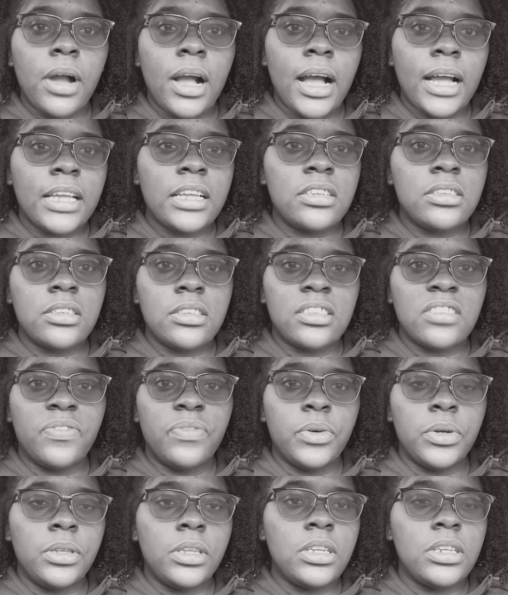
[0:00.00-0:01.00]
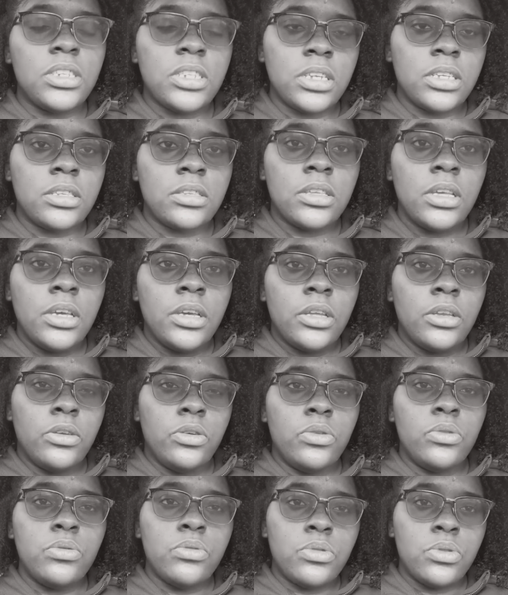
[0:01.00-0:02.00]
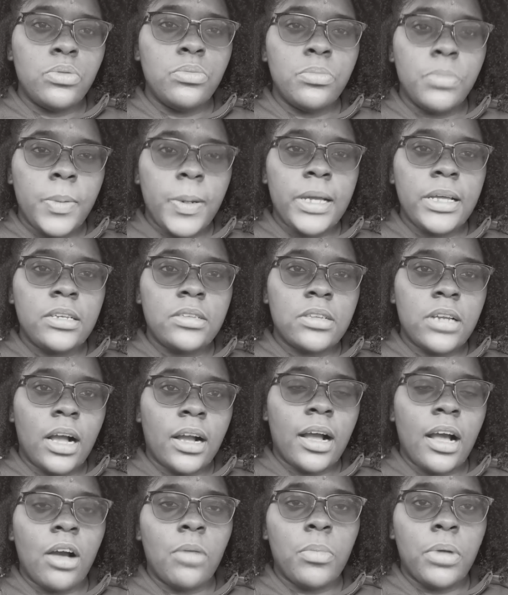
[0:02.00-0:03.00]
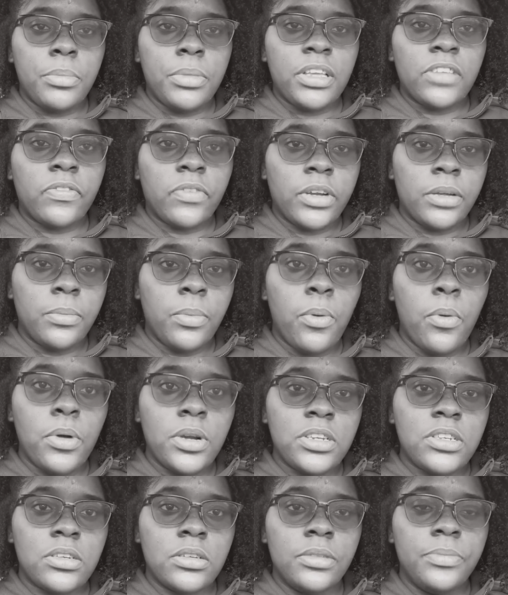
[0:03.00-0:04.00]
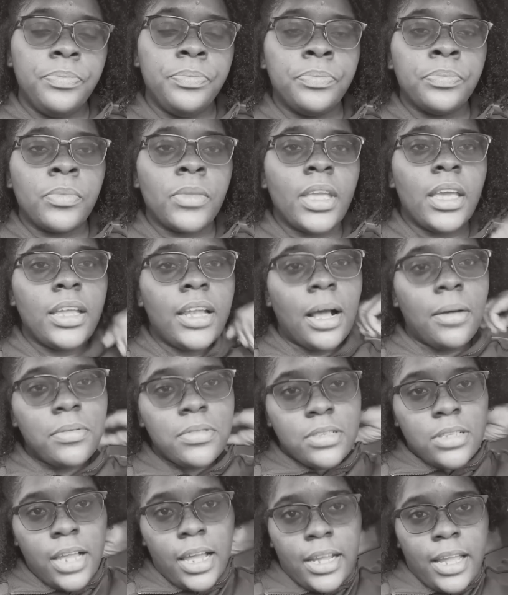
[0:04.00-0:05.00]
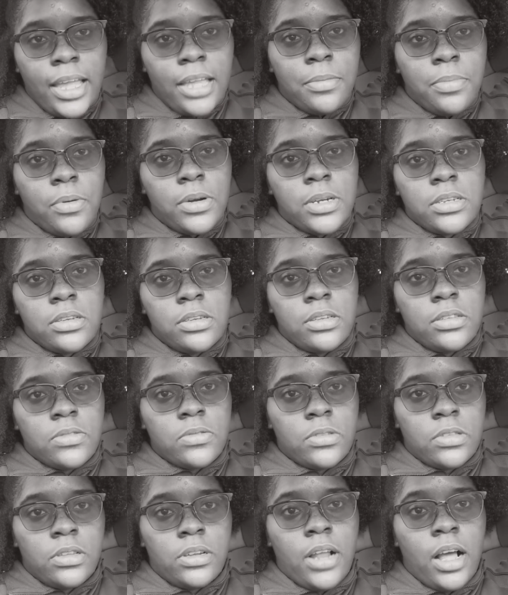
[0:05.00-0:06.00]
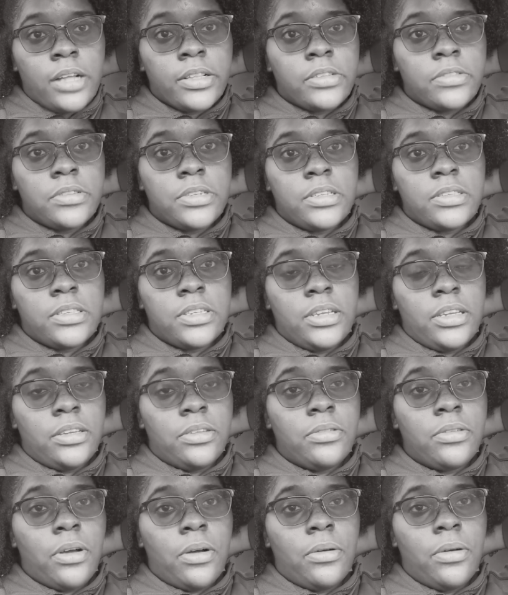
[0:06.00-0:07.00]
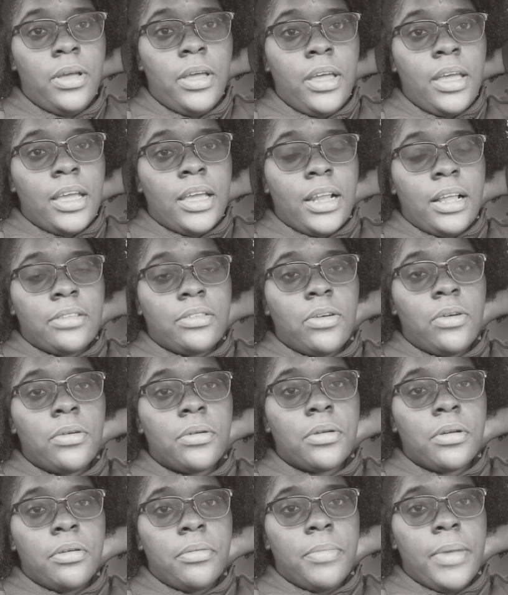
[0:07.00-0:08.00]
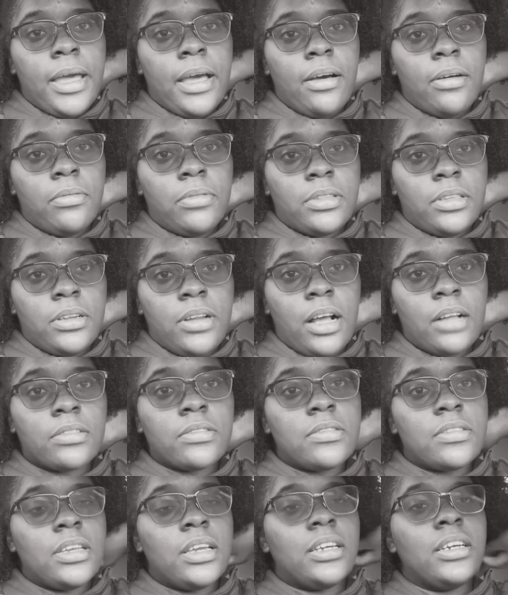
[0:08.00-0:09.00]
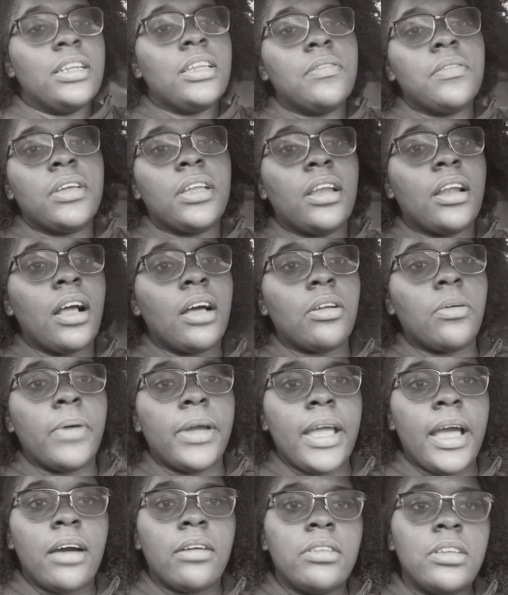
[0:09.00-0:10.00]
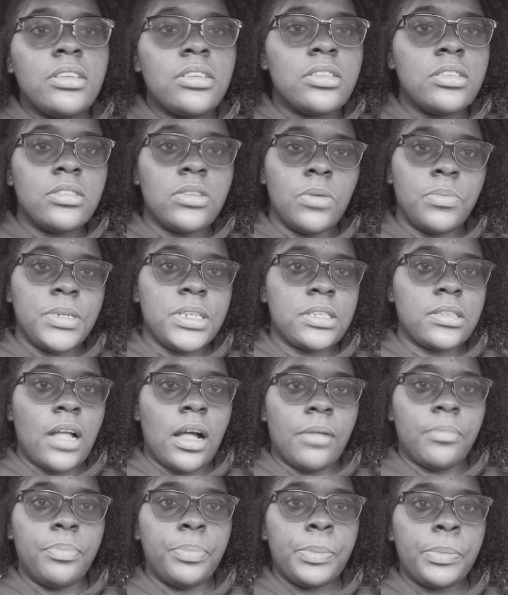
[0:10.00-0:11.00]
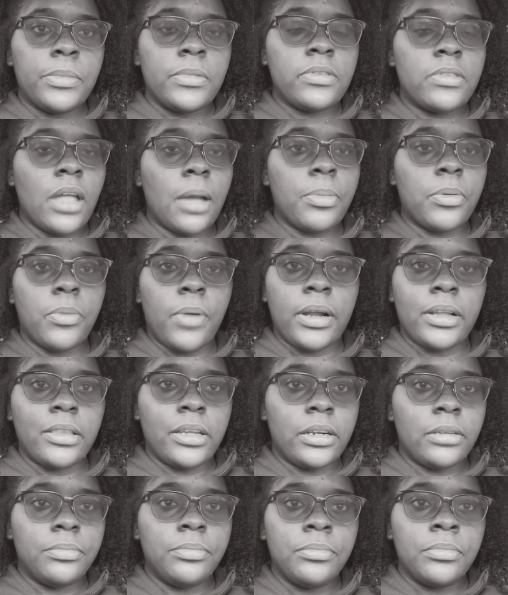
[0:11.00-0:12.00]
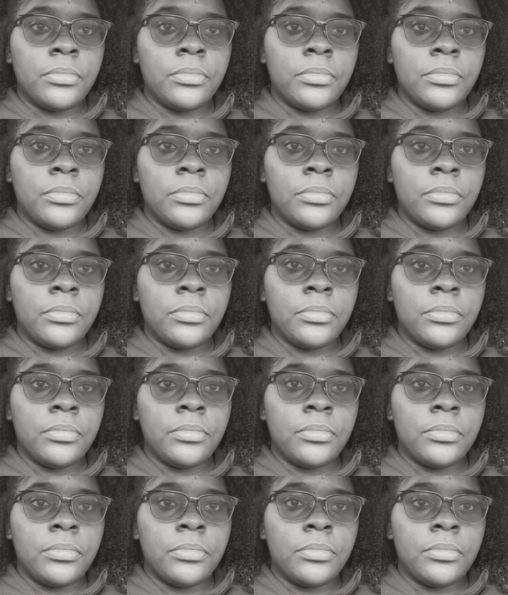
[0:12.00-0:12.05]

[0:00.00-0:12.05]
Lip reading: I can just fully just do too much, I called my best friend Portia, and I was like, hey Portia, this is what the doctor just said, and I told her about what the doctor said. Couldn't even get it all the way out, and she told me to stop it right there.